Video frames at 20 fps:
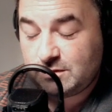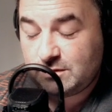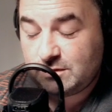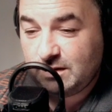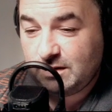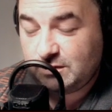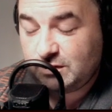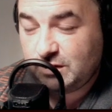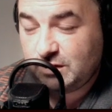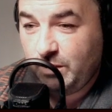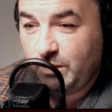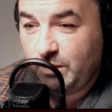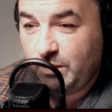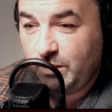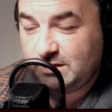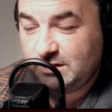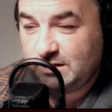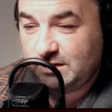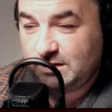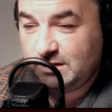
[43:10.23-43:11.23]
So
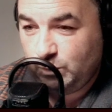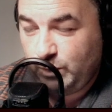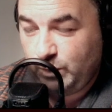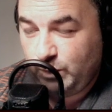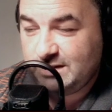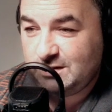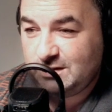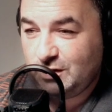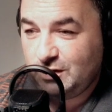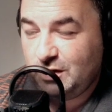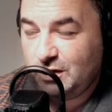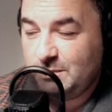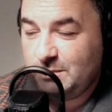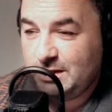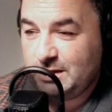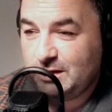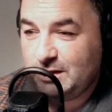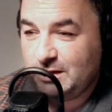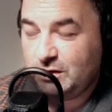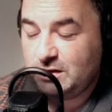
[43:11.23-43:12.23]
it's Wednesday night will
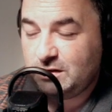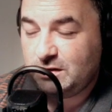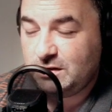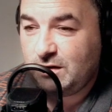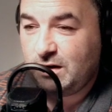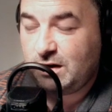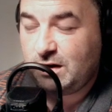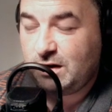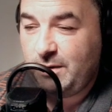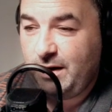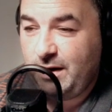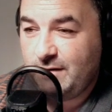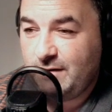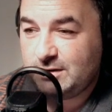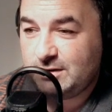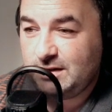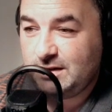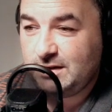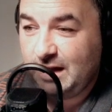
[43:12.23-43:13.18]
be the night to talk about Everton.